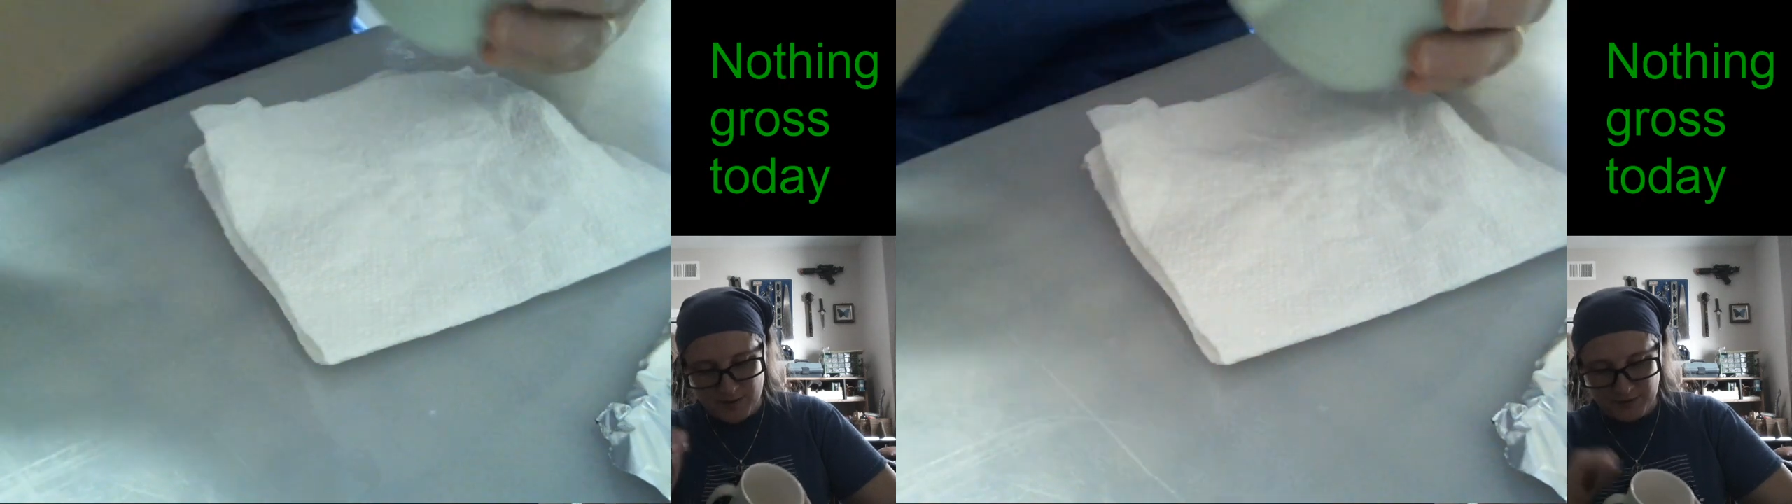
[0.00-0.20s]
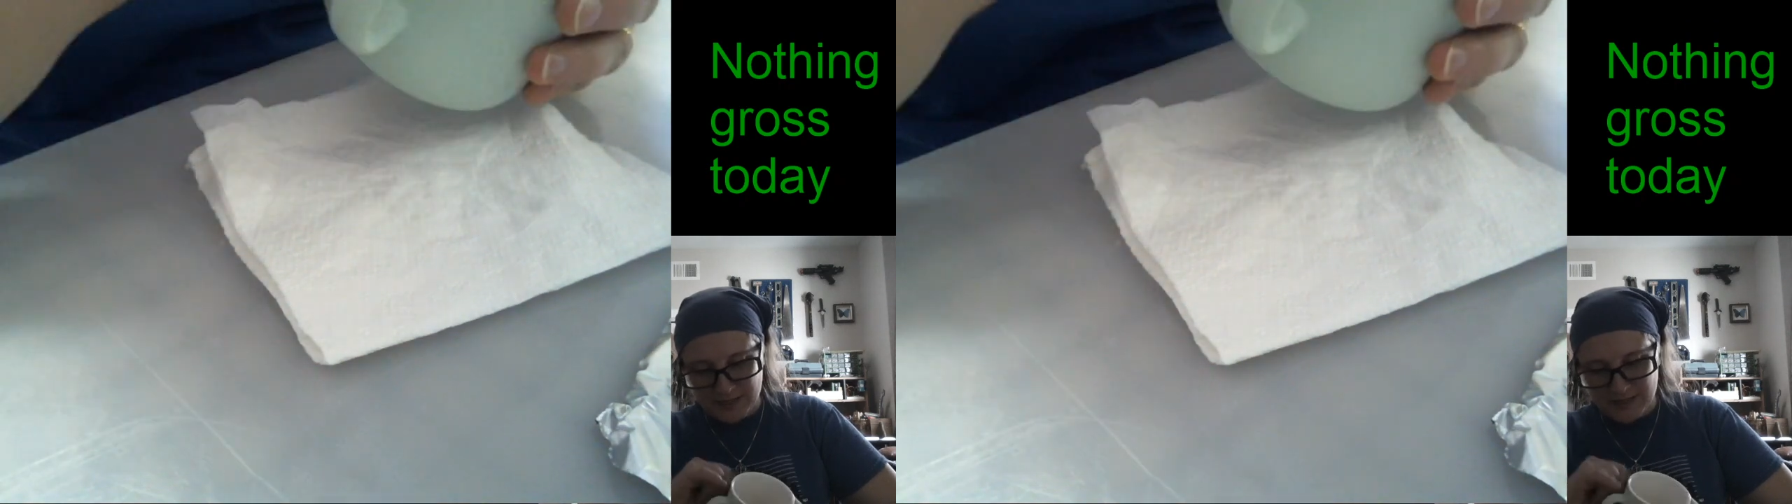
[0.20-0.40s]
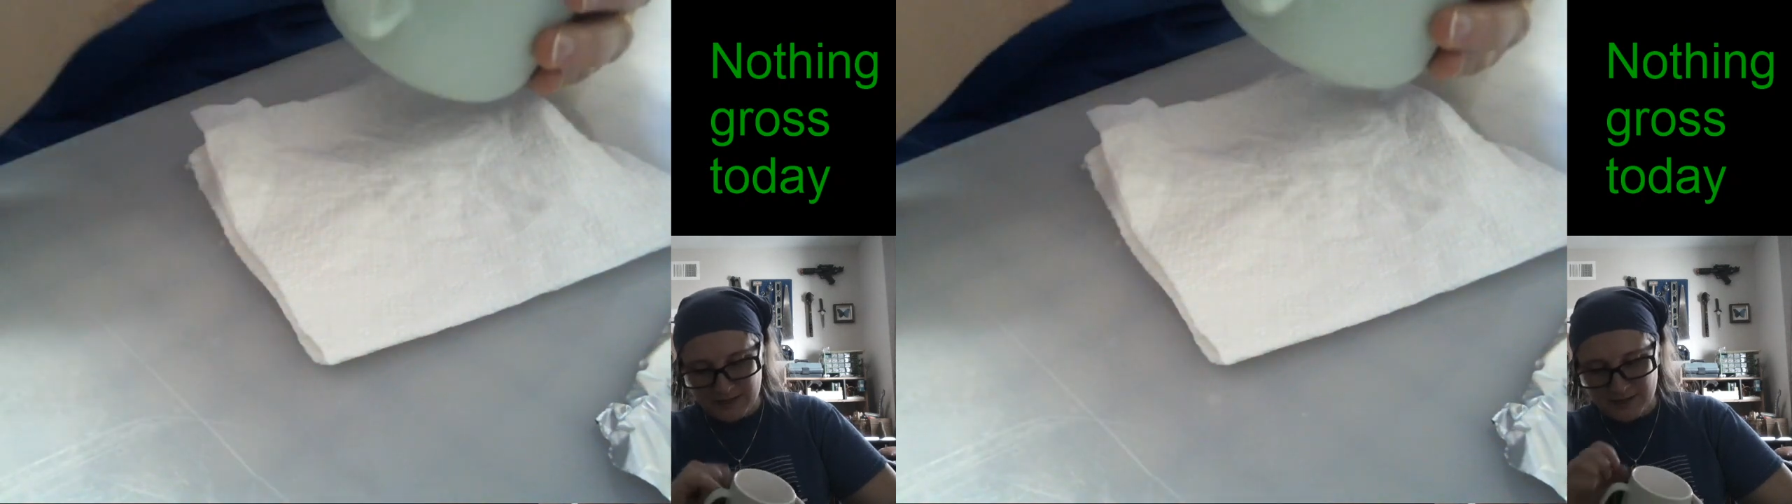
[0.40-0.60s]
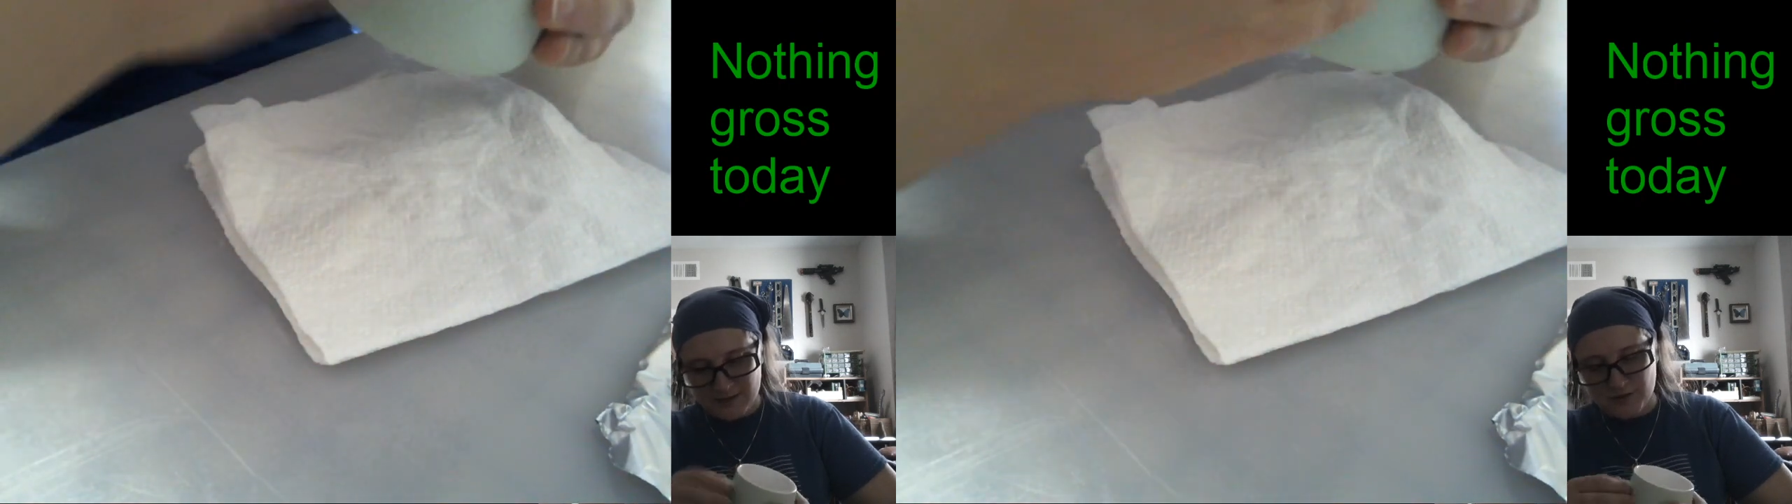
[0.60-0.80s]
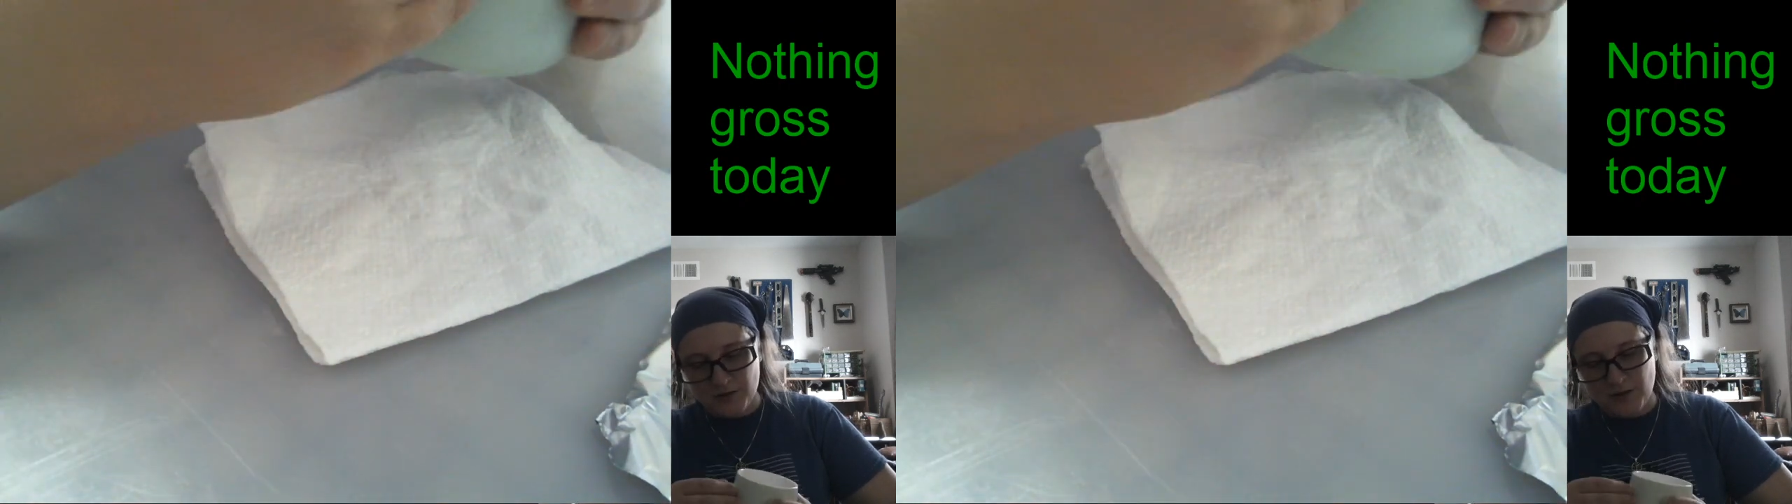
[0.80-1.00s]
able to get into
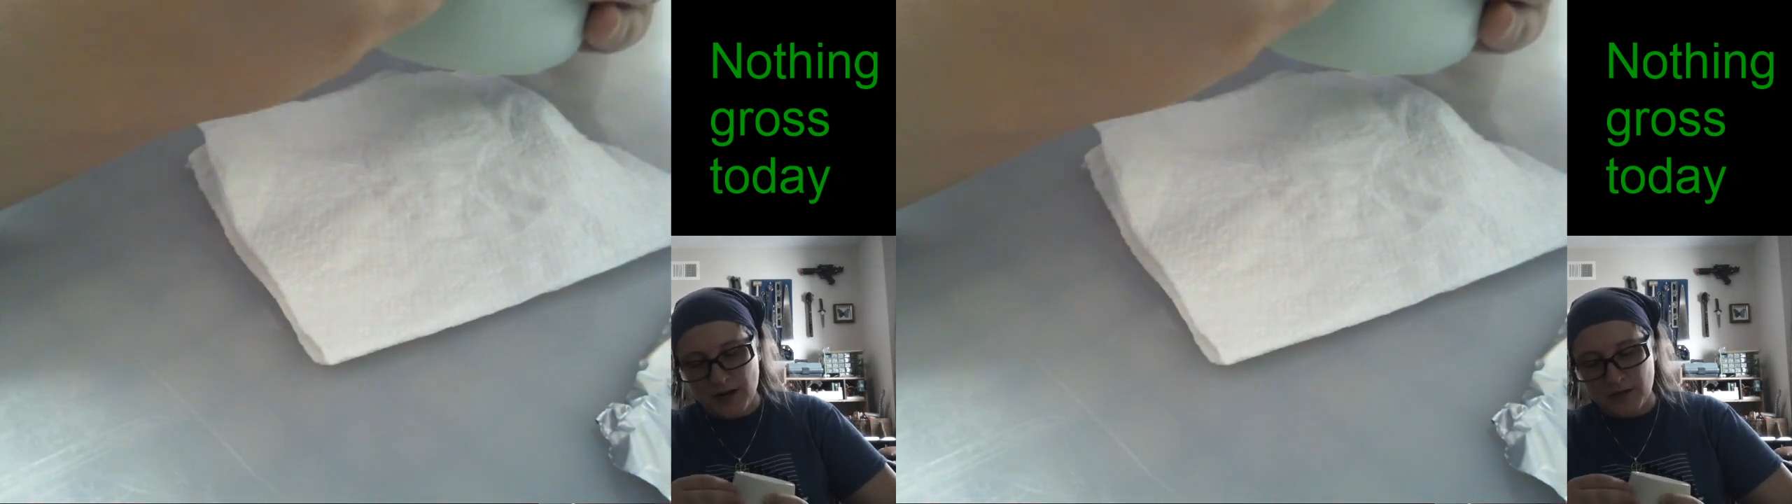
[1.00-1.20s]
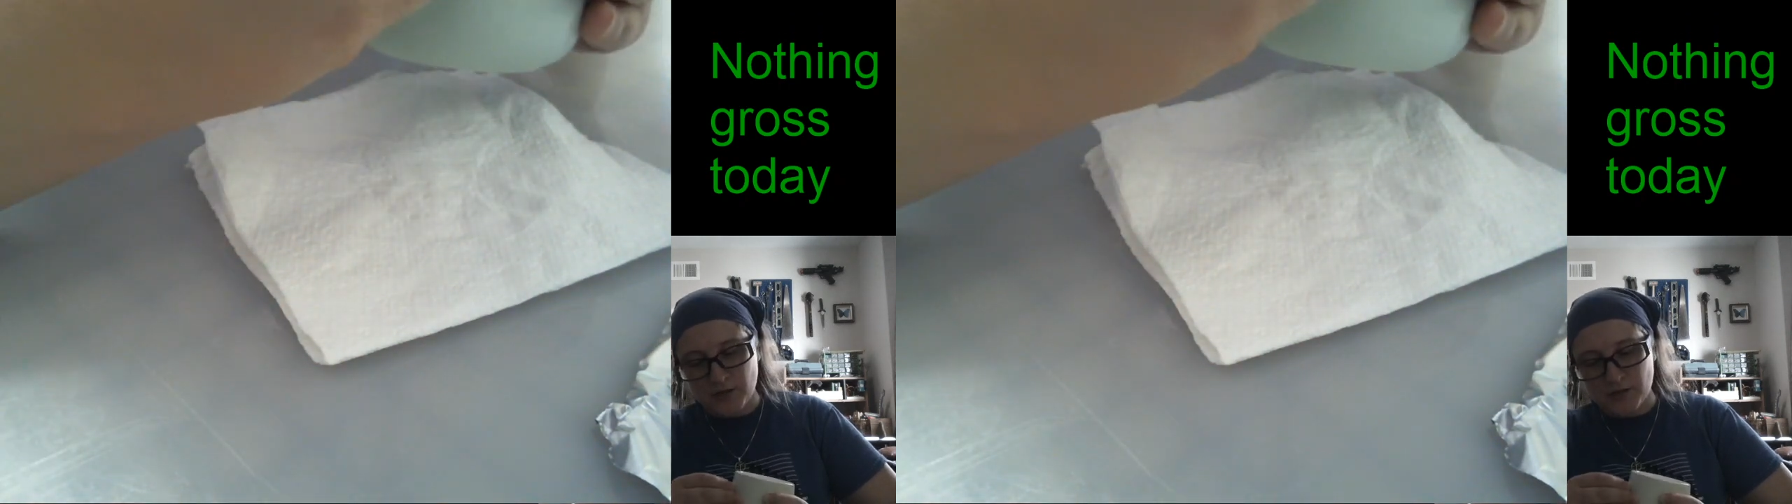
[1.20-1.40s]
this crack and